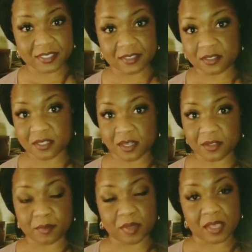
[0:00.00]
it? This is
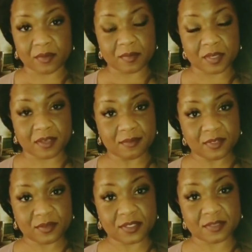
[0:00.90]
another black woman
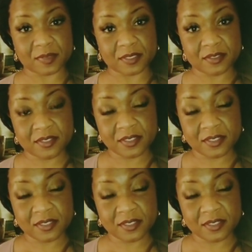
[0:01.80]
coming towards me.